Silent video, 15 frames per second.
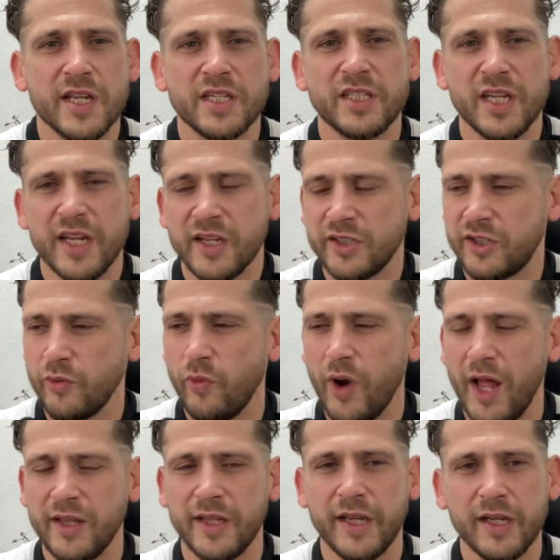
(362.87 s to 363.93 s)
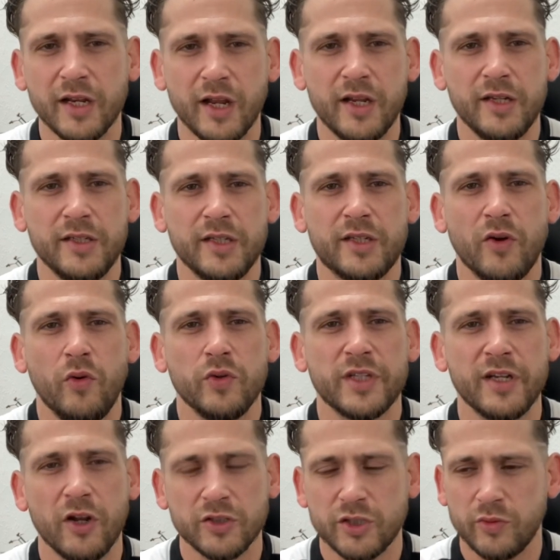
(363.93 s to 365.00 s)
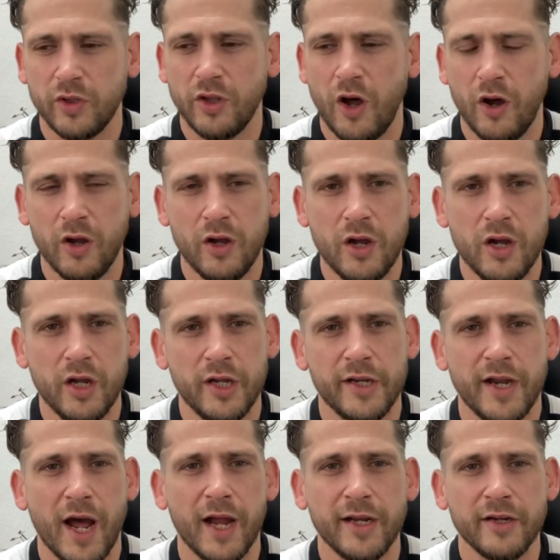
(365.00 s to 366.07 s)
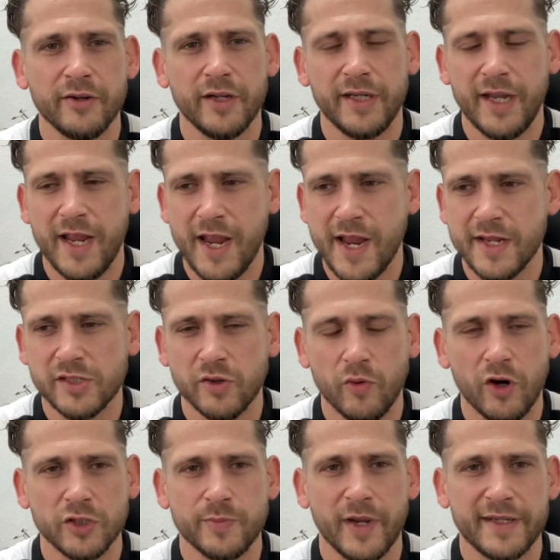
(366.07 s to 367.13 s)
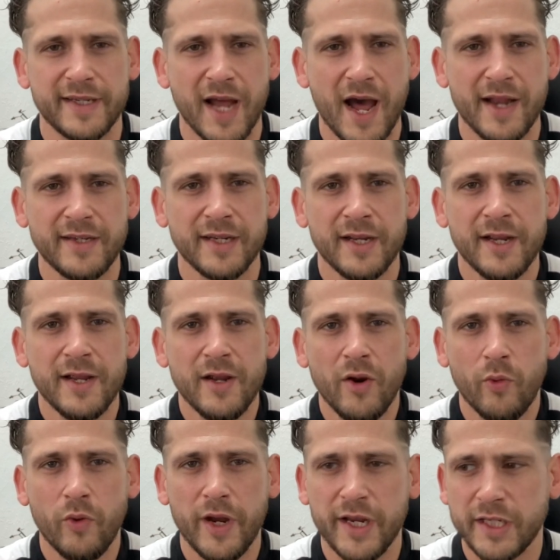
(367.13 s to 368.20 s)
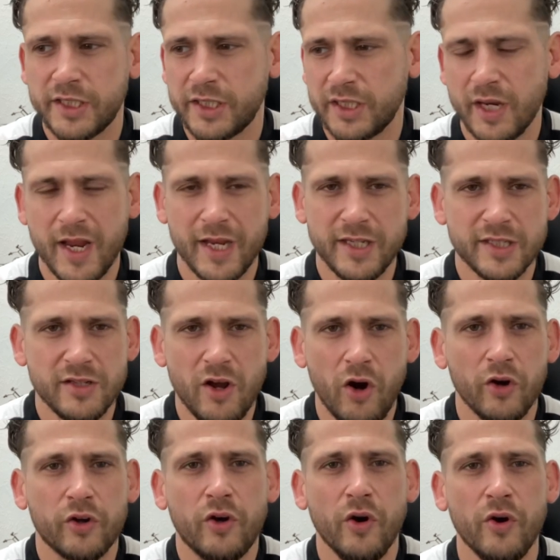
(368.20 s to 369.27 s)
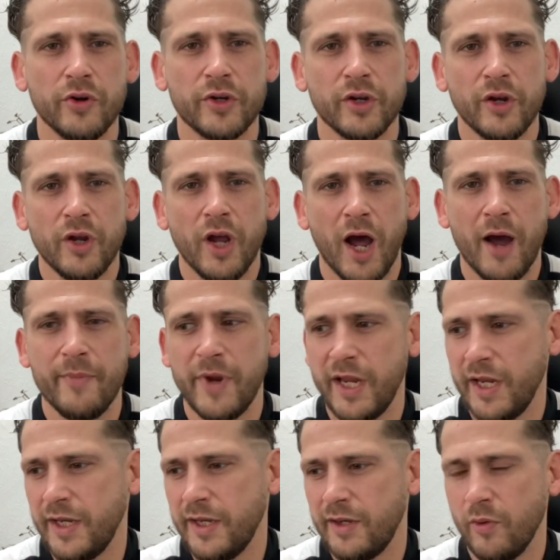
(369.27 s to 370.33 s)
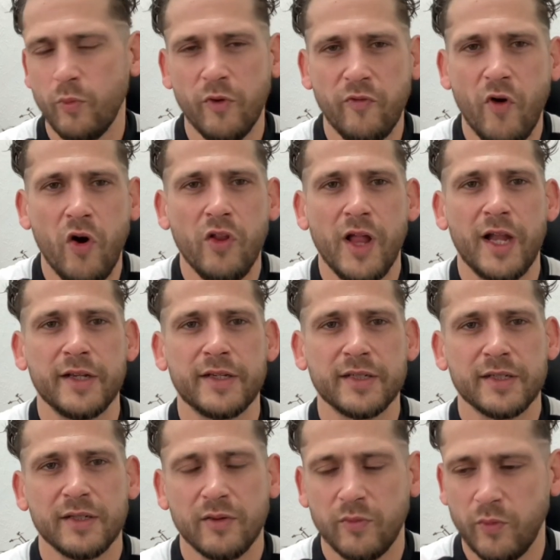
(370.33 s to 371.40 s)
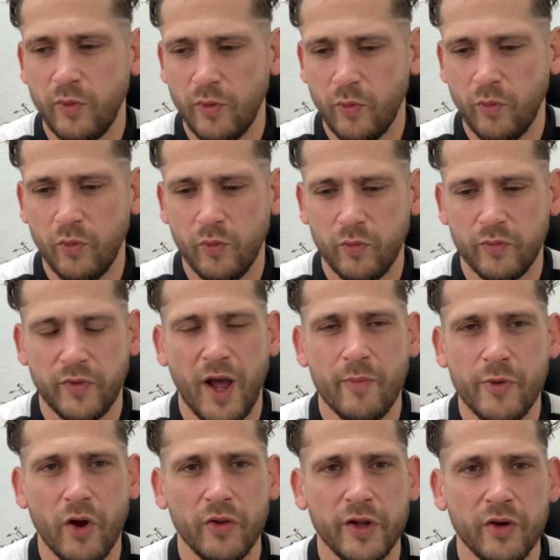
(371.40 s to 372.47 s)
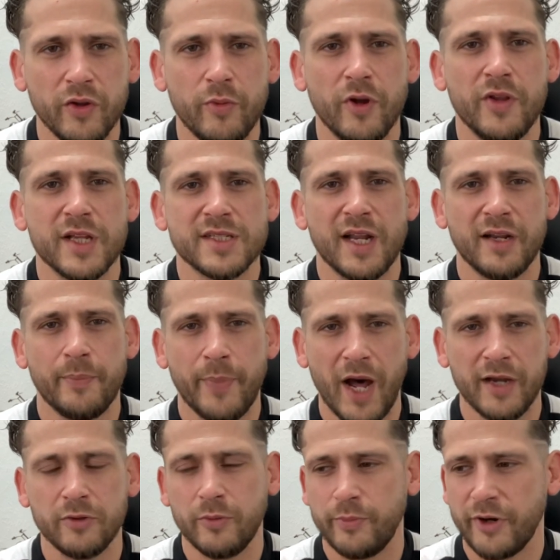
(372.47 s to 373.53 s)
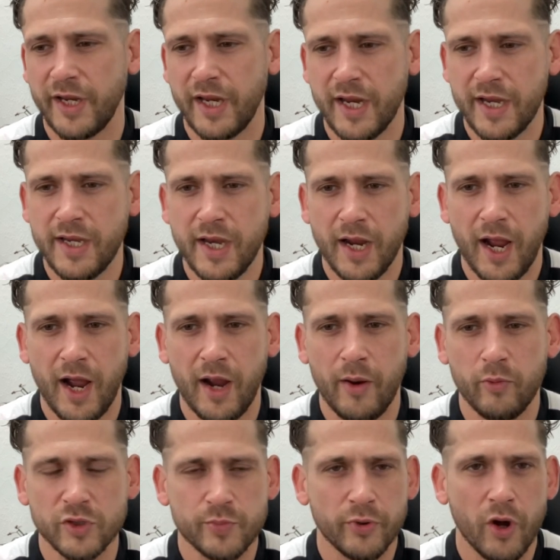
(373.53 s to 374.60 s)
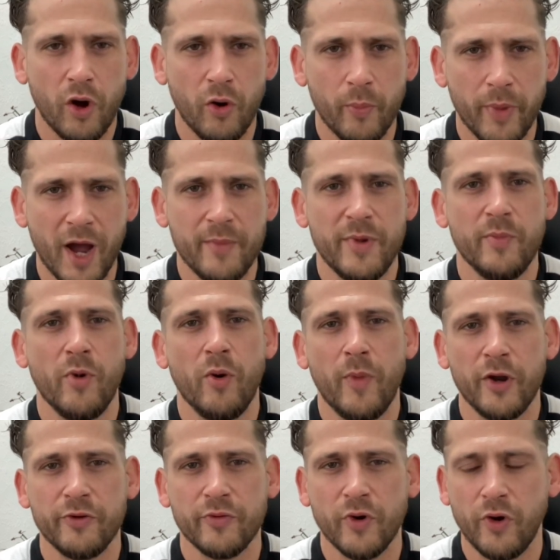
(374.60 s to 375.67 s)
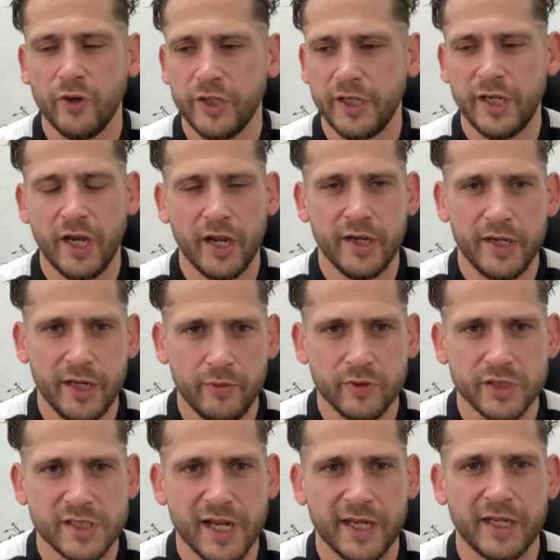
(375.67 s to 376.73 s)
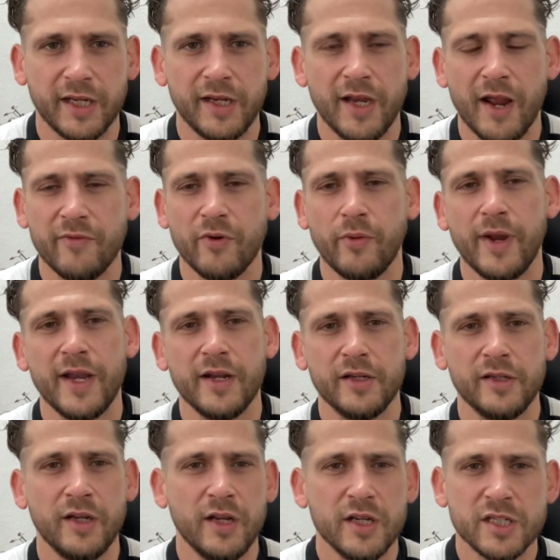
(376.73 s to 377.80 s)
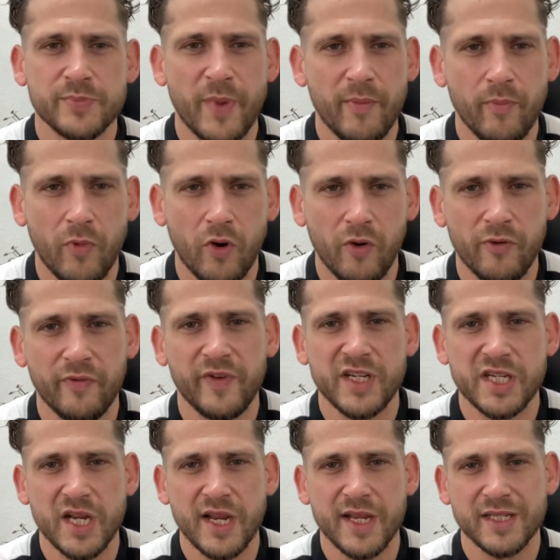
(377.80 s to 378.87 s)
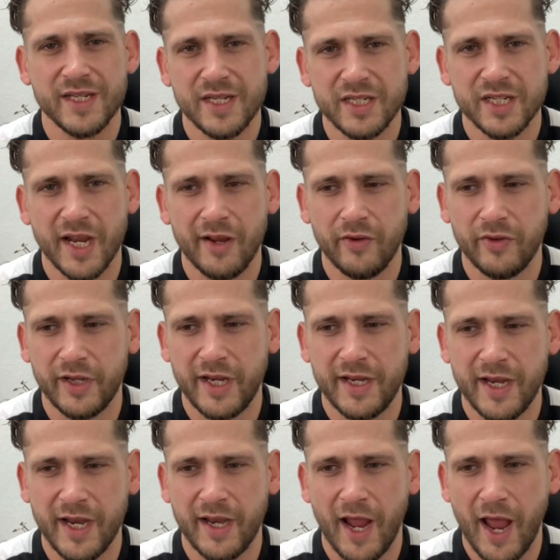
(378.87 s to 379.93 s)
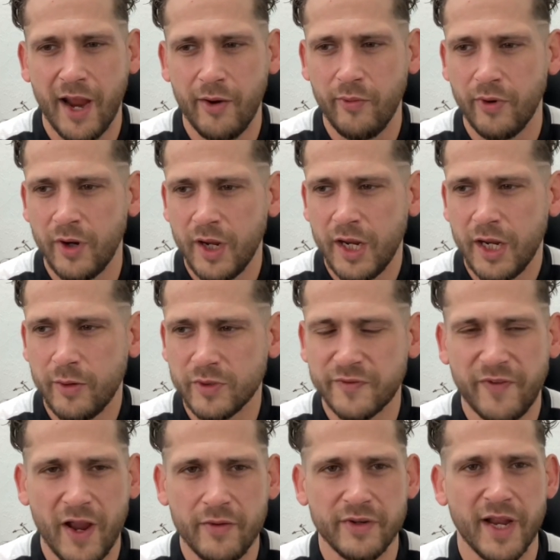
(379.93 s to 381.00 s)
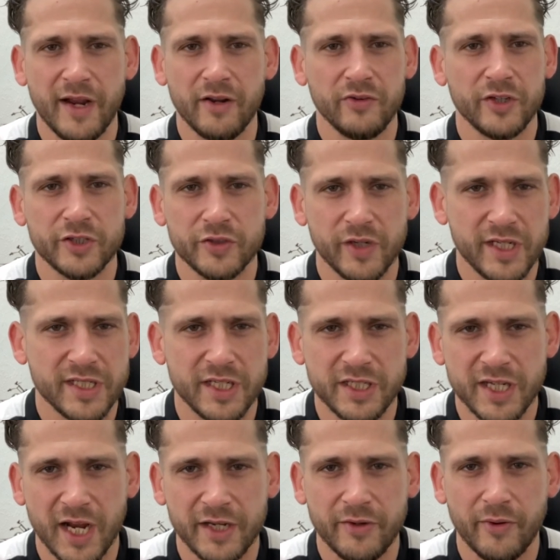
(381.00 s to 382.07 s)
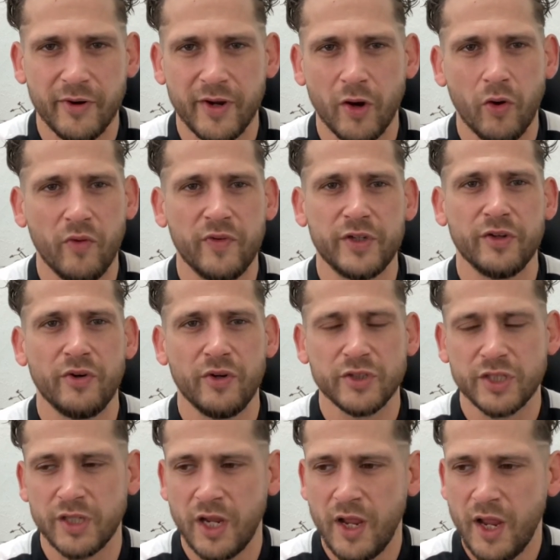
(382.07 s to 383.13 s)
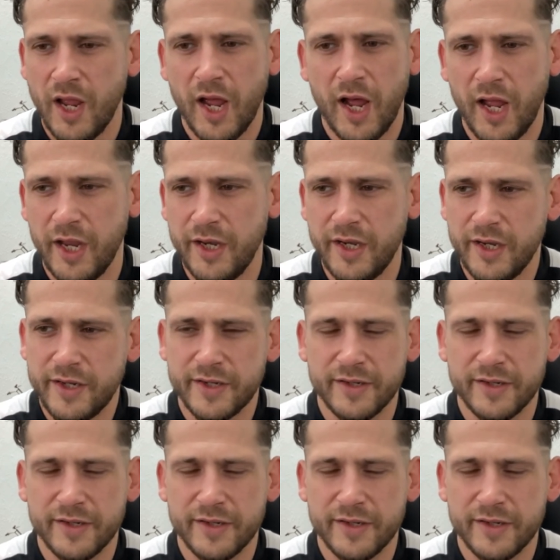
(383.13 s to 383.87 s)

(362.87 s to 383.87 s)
year dwelling and holding on to a lot of hurt and anger and hate towards my dad, which is not good. I mean, we've all had, I'm not the only one that's had a bad upbringing. I was brought up by my mum on her own, and he was taking heroin and spent more of his years in jail than he did out. He was found dead on the streets in January, overdosed. And